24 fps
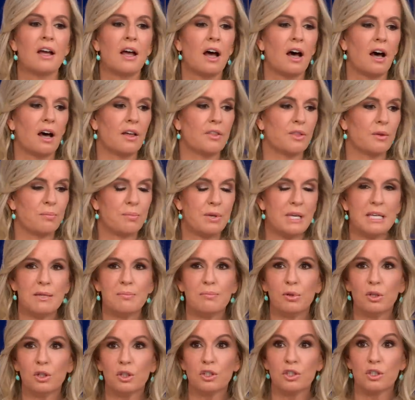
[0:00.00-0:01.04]
Uh, the
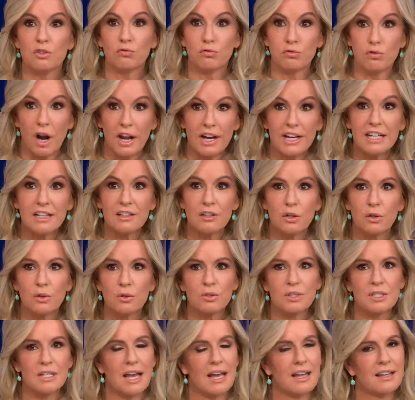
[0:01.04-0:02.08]
people running
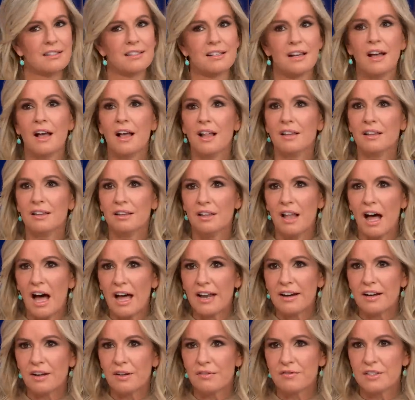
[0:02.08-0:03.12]
those tests, a lot
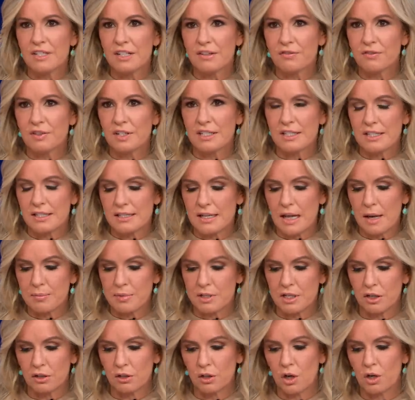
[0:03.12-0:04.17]
of different steps
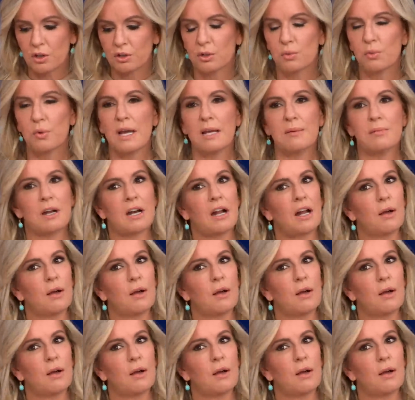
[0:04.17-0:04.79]
along the way, but